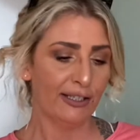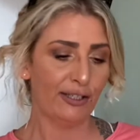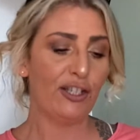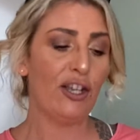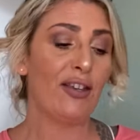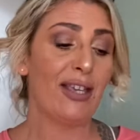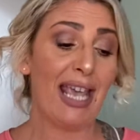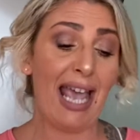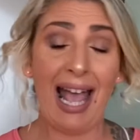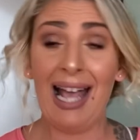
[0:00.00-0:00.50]

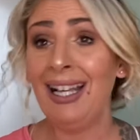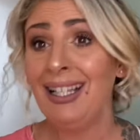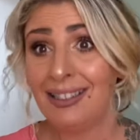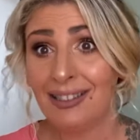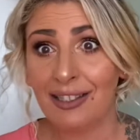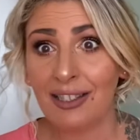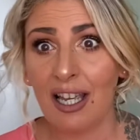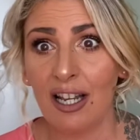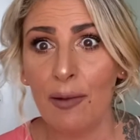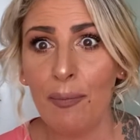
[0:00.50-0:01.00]
yeah,
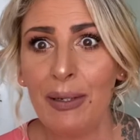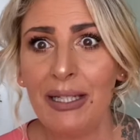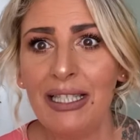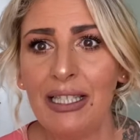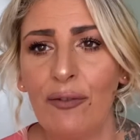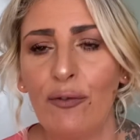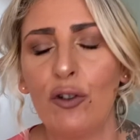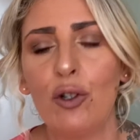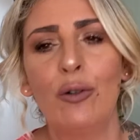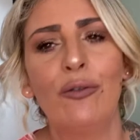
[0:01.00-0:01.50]
it's gonna be
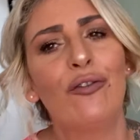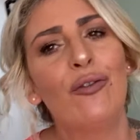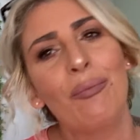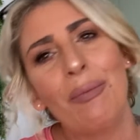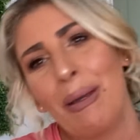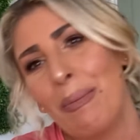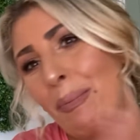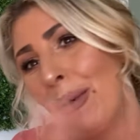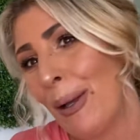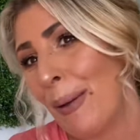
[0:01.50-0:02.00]
difficult for
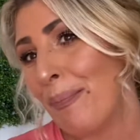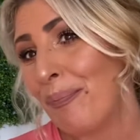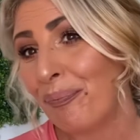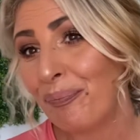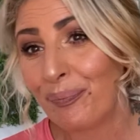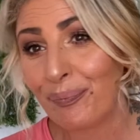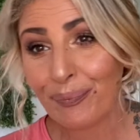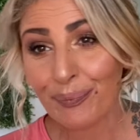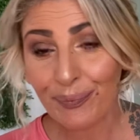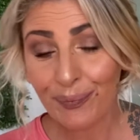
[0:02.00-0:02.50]
me, but
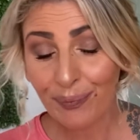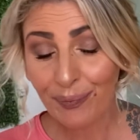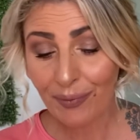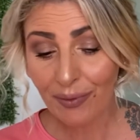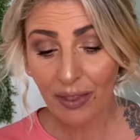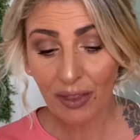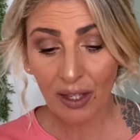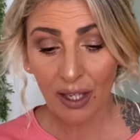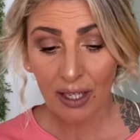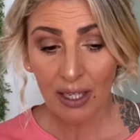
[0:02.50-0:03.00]

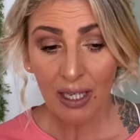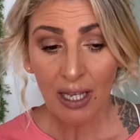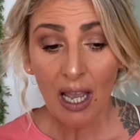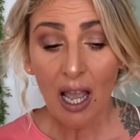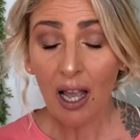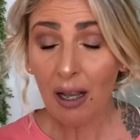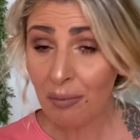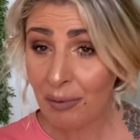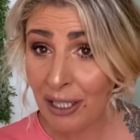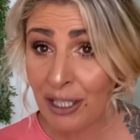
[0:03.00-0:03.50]

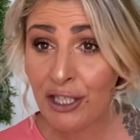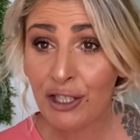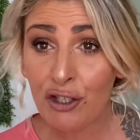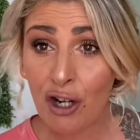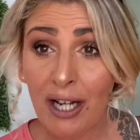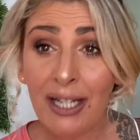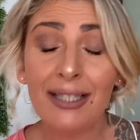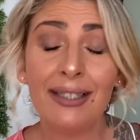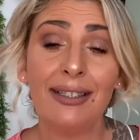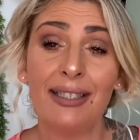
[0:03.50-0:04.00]
I'm gonna
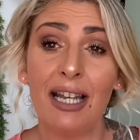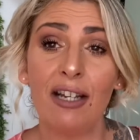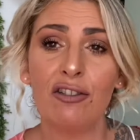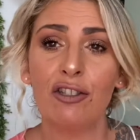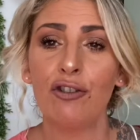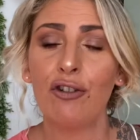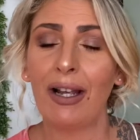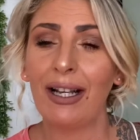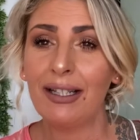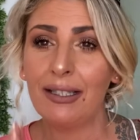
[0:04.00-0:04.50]
try and stay on
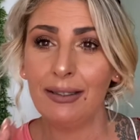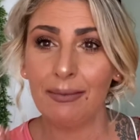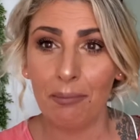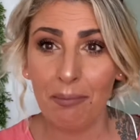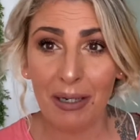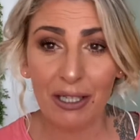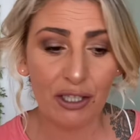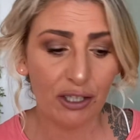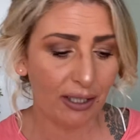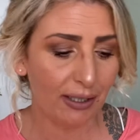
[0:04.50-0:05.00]
track as
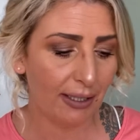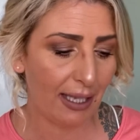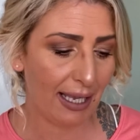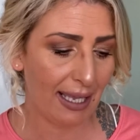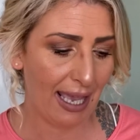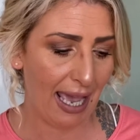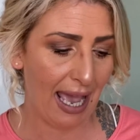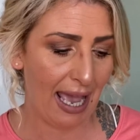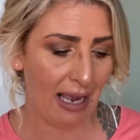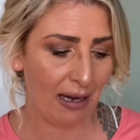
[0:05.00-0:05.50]
much as I
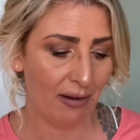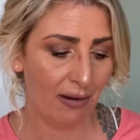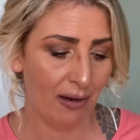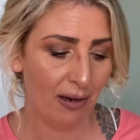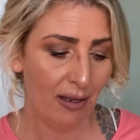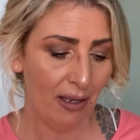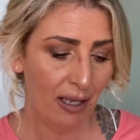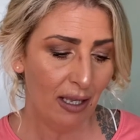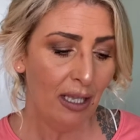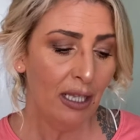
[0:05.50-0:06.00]

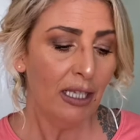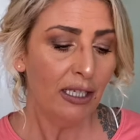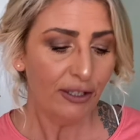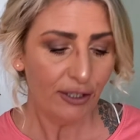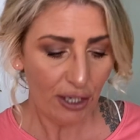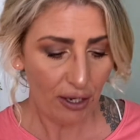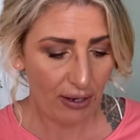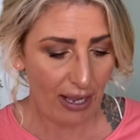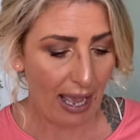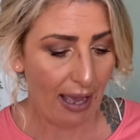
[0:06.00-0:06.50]
can.
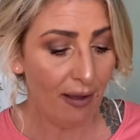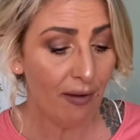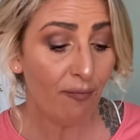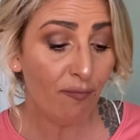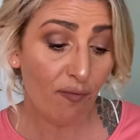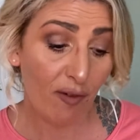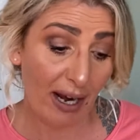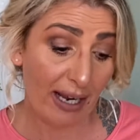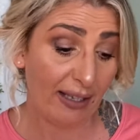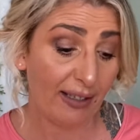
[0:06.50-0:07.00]
So yeah,
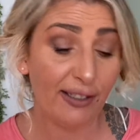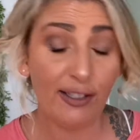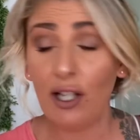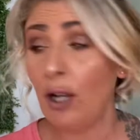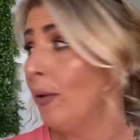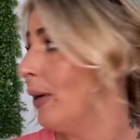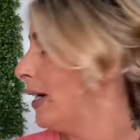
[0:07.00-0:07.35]
right, so